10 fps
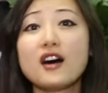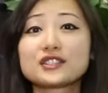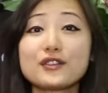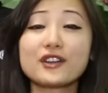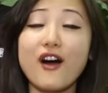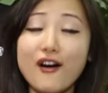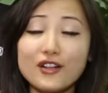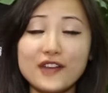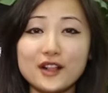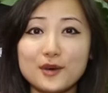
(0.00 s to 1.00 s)
Also, they're all
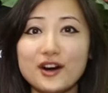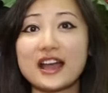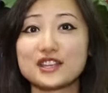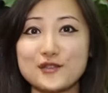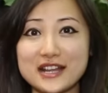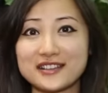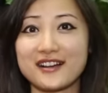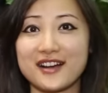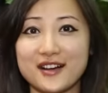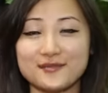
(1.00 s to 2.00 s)
available at
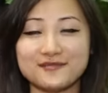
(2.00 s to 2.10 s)
newegg.com.